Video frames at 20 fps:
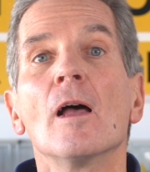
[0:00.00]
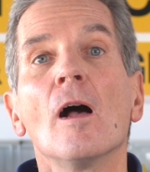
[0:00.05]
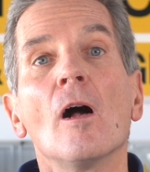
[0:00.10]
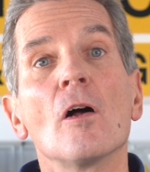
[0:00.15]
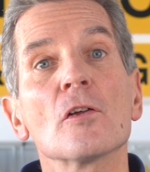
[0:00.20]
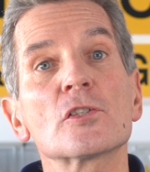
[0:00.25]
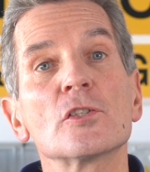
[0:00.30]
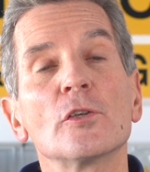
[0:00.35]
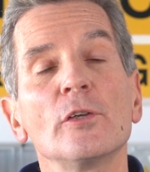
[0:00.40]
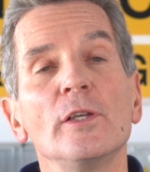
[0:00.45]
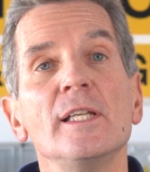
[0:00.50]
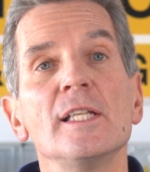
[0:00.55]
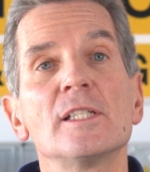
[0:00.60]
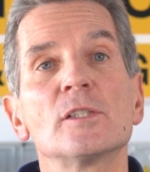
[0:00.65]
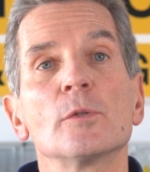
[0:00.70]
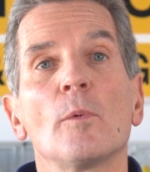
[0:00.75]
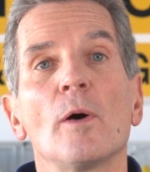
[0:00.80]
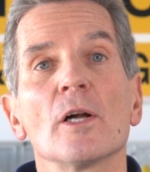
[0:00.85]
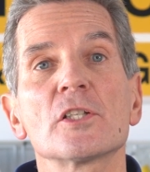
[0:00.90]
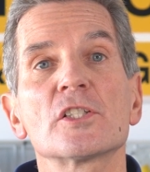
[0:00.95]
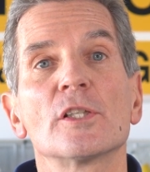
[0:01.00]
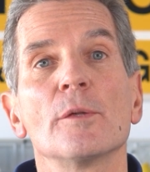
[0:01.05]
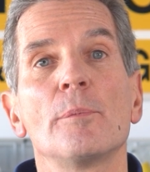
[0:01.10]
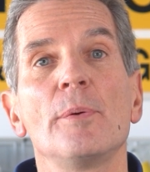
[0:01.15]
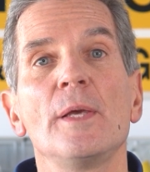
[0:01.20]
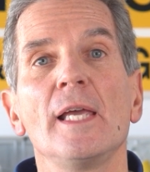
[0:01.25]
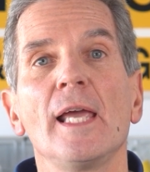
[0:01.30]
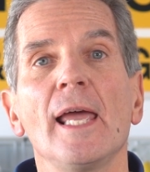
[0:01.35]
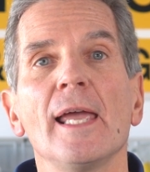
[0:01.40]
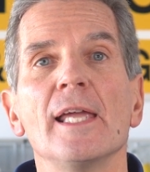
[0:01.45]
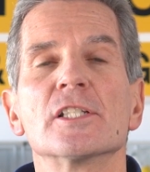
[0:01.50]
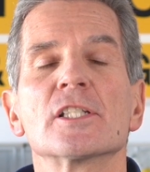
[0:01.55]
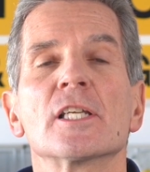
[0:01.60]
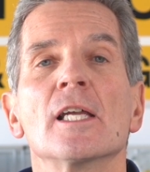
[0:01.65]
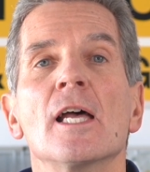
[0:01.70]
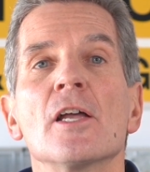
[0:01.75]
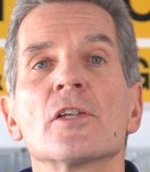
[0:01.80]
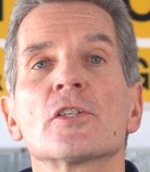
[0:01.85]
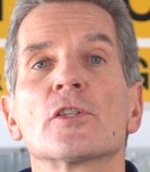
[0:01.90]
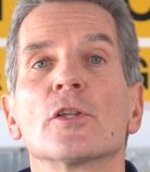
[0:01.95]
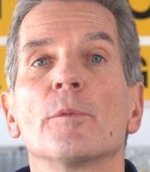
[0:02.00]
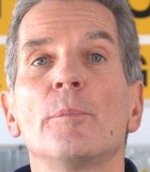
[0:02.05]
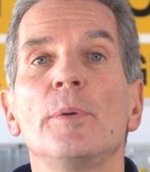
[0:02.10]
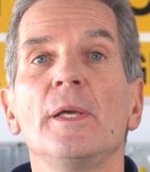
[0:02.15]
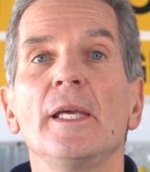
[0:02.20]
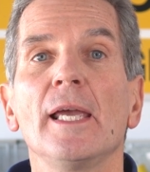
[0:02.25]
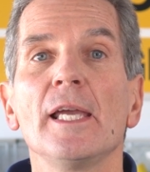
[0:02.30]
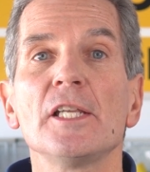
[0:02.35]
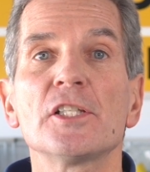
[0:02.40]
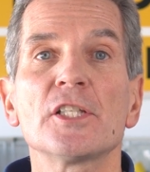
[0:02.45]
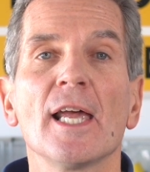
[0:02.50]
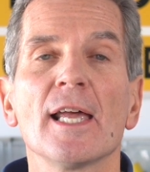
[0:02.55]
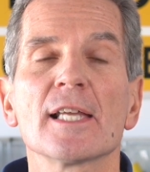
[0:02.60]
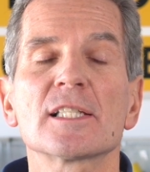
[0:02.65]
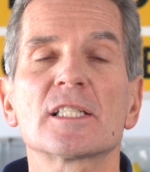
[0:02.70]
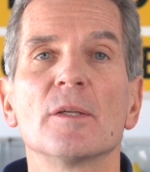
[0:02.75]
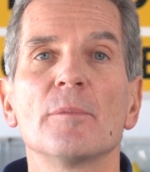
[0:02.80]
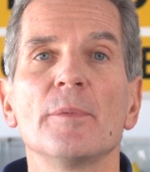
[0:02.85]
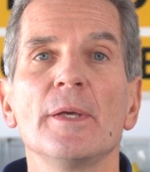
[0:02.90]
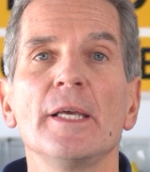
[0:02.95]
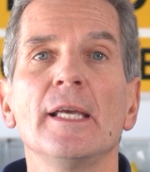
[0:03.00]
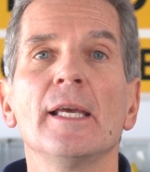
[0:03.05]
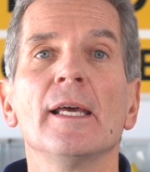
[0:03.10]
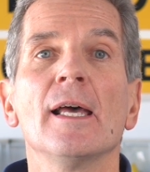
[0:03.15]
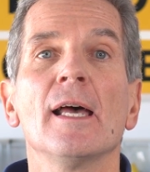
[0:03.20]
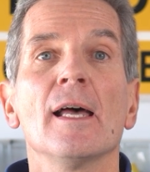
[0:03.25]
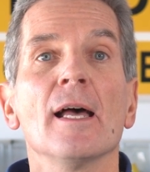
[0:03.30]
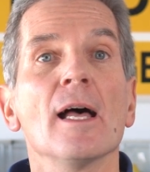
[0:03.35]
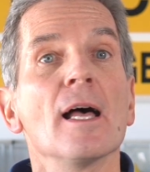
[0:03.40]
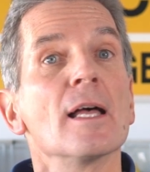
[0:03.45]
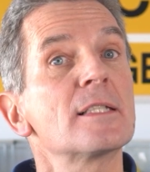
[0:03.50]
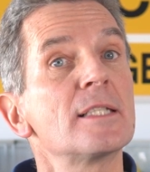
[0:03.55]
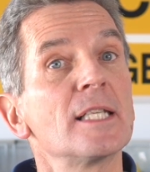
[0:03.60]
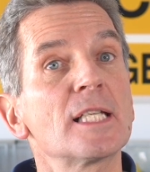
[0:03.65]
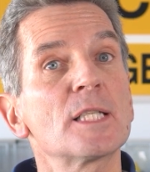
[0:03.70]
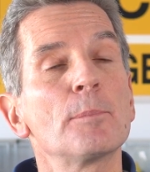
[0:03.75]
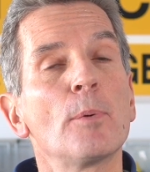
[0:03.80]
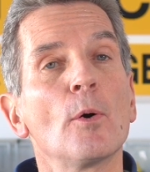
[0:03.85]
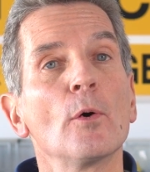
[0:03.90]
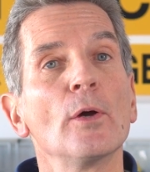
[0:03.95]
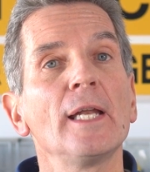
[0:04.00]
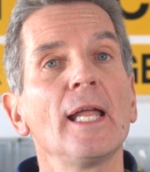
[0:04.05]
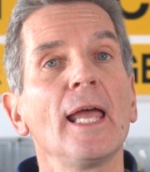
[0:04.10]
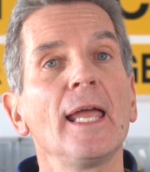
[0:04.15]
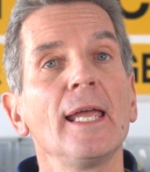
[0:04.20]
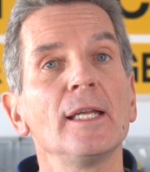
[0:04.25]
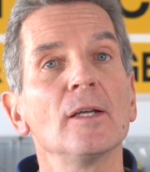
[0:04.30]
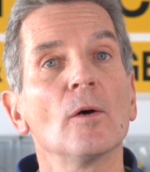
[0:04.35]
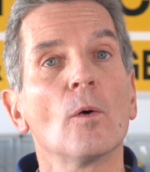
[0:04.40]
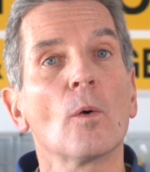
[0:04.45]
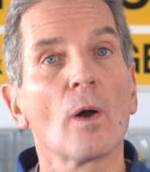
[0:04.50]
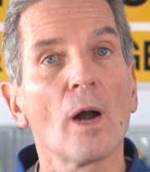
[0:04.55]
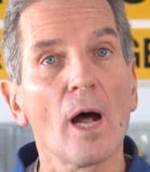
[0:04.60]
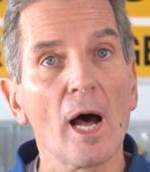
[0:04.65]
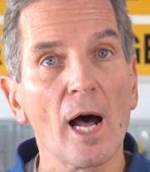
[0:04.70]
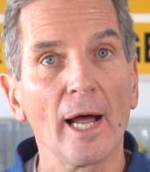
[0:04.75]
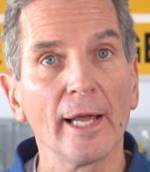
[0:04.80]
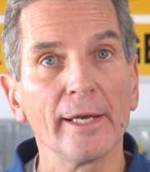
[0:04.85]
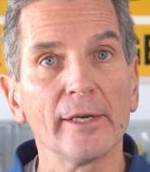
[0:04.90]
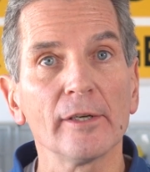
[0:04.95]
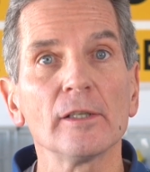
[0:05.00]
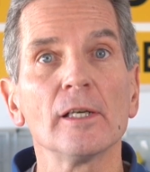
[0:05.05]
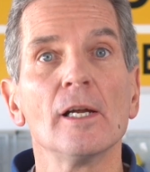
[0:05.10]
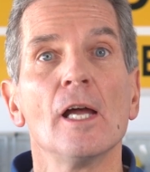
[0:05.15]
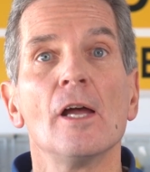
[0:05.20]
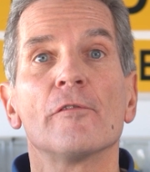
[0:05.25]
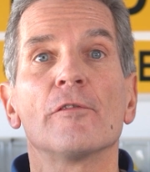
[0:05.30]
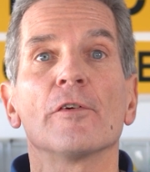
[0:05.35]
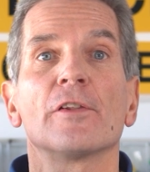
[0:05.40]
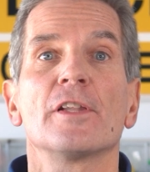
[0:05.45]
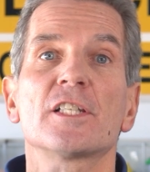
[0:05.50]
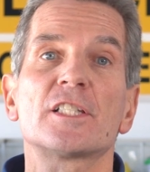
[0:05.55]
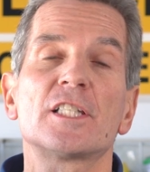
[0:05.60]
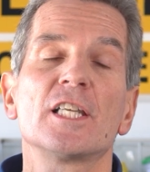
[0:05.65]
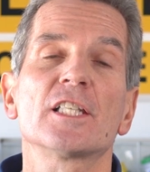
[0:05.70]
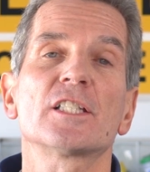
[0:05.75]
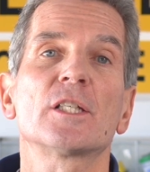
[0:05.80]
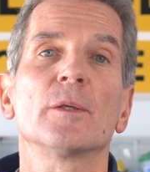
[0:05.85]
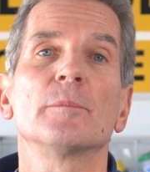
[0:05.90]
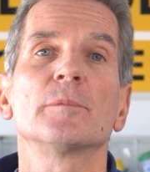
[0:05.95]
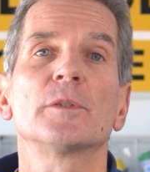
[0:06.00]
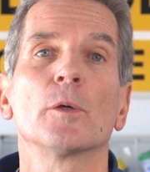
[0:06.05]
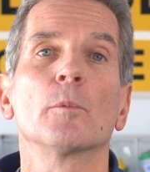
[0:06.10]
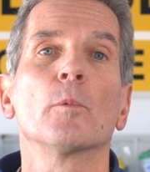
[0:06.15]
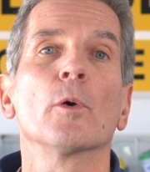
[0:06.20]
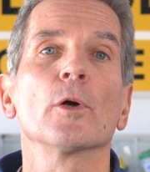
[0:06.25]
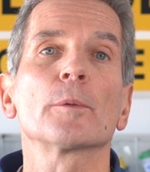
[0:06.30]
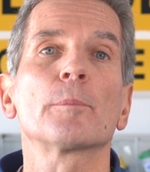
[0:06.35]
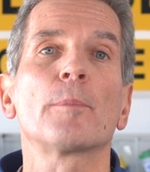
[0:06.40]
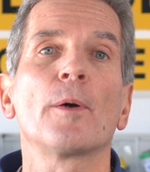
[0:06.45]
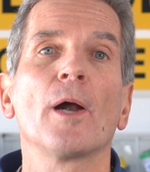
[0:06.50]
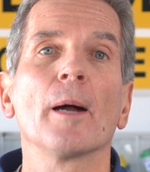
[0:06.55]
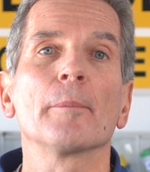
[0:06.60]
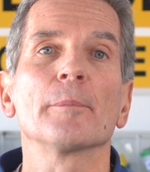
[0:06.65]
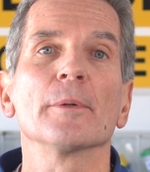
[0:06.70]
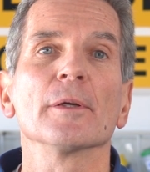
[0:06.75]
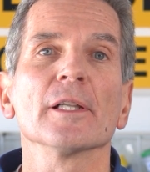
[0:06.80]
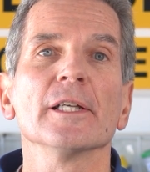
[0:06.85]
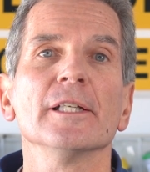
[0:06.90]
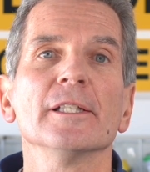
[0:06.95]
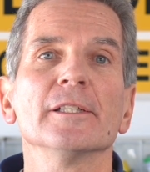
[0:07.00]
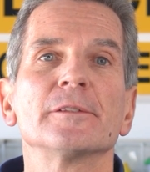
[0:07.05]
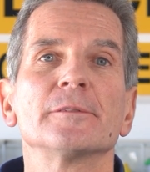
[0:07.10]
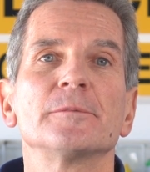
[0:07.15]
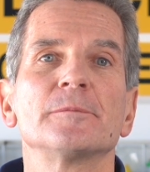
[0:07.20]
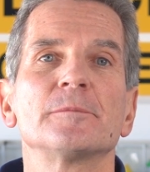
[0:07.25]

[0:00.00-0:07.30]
Also, you need to watch the pH. So the pH has to be uh, 6.8 or higher for this system to work properly.